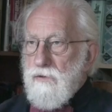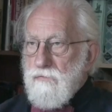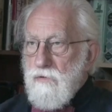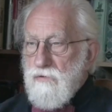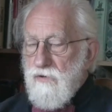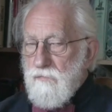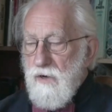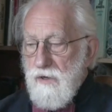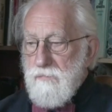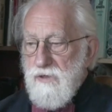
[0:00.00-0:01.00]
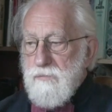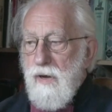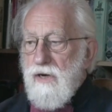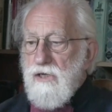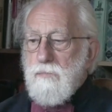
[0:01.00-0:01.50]
The root of my
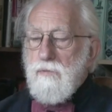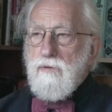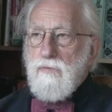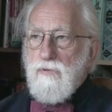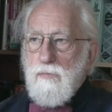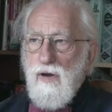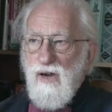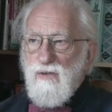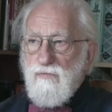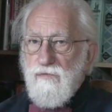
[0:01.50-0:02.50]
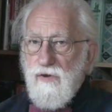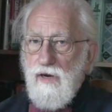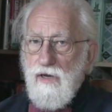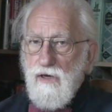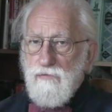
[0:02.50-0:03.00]
mismanagement was my own
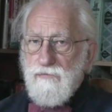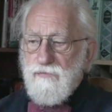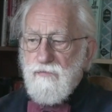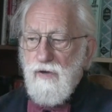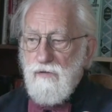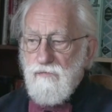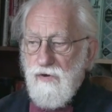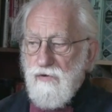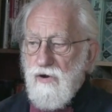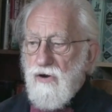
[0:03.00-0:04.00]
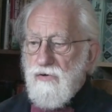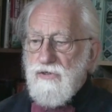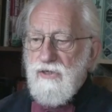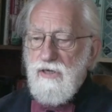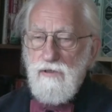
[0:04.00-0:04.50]
feeling of
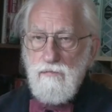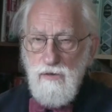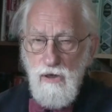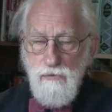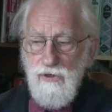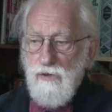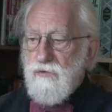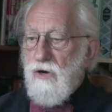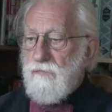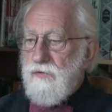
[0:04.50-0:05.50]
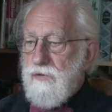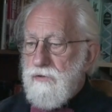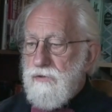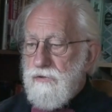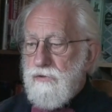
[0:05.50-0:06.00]
inferiority, low
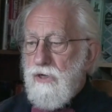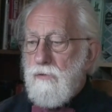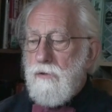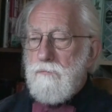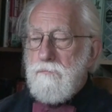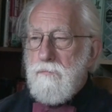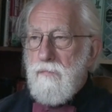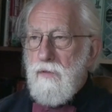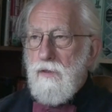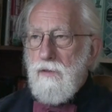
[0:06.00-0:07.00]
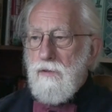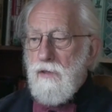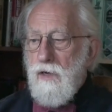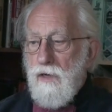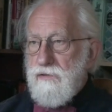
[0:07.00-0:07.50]
self-confidence, and so on.
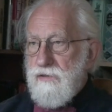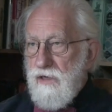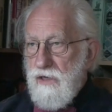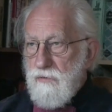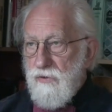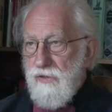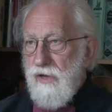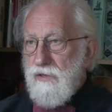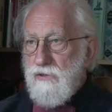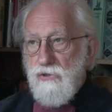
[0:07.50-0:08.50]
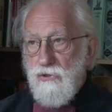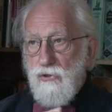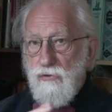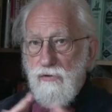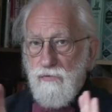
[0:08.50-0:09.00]
Dealing with that is a
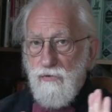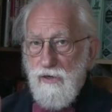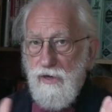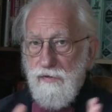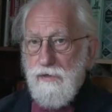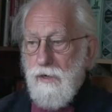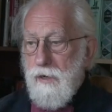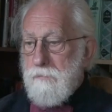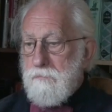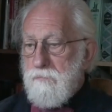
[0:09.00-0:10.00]
story for another day.